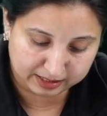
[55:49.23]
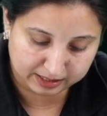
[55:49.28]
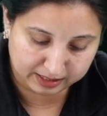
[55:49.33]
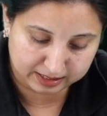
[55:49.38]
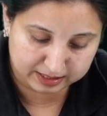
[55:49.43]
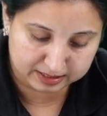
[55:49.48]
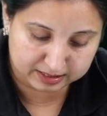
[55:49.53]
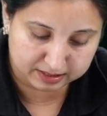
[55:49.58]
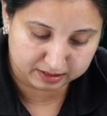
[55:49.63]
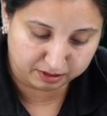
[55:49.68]

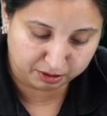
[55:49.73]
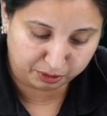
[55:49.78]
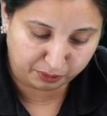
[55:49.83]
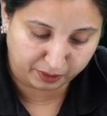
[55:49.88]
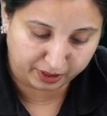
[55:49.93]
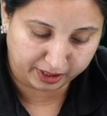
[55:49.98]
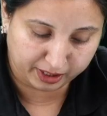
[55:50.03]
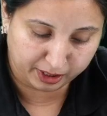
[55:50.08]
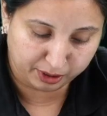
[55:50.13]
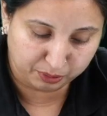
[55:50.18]
is
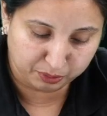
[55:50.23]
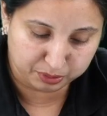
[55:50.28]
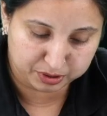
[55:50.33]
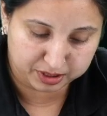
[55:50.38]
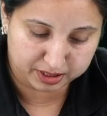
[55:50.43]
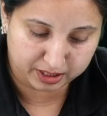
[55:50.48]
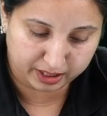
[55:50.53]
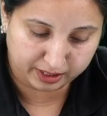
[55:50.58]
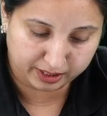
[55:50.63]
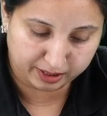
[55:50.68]
22
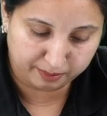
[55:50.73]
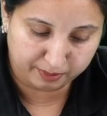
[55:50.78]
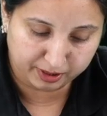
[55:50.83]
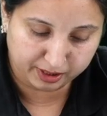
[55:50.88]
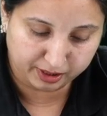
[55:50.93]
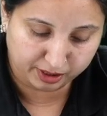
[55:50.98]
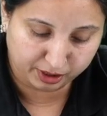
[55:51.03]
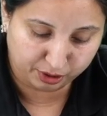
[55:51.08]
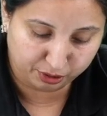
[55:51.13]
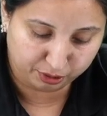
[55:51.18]

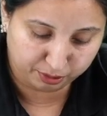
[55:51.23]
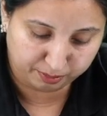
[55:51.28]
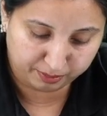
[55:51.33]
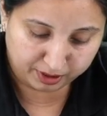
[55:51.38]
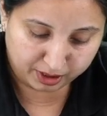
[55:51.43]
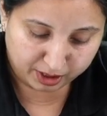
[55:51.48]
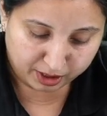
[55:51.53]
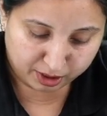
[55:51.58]
centimeter cube.